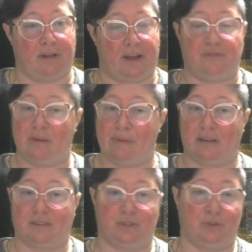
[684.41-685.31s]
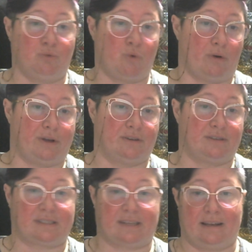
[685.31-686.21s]
and female student warrior
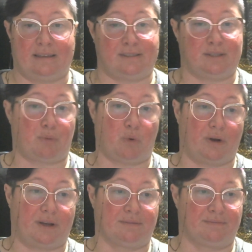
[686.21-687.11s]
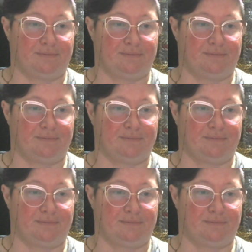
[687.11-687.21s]
disguised as a boy.